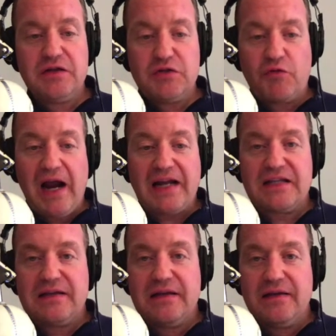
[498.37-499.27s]

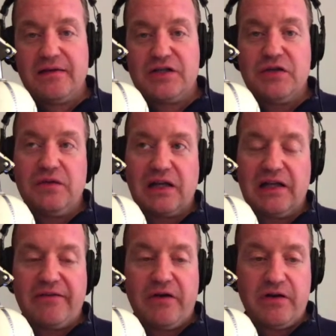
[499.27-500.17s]
direct to the
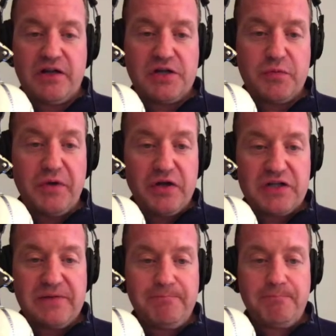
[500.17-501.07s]
CloudFront distribution.